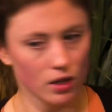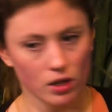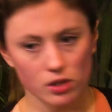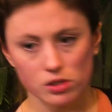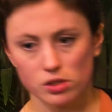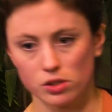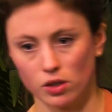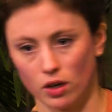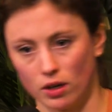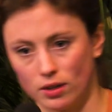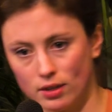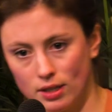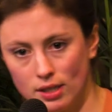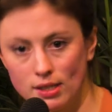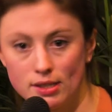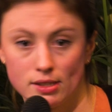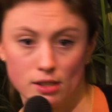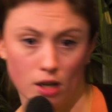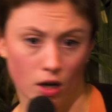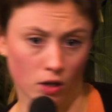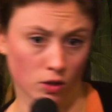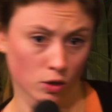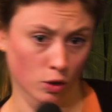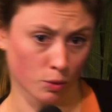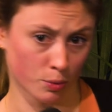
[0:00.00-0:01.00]
So on this,
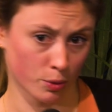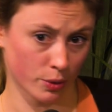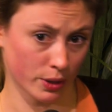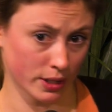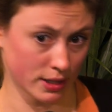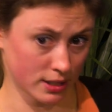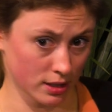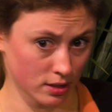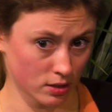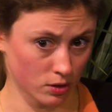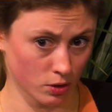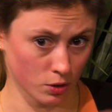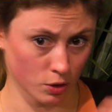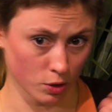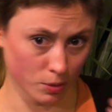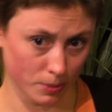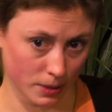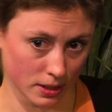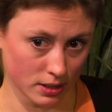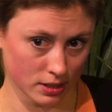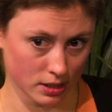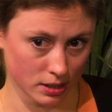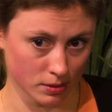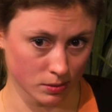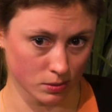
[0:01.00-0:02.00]
on operating the
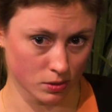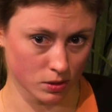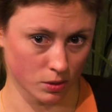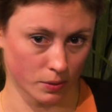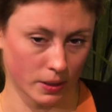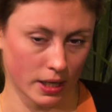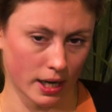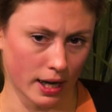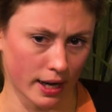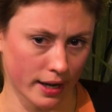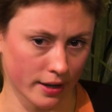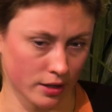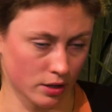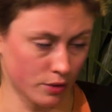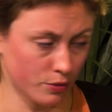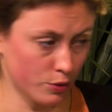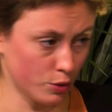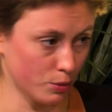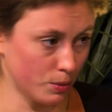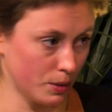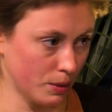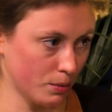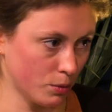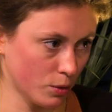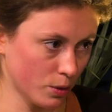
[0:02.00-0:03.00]
European team, so we hired a
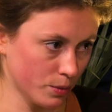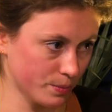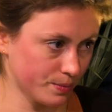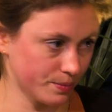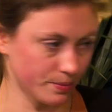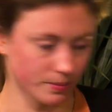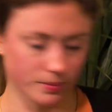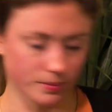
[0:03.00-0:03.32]
few people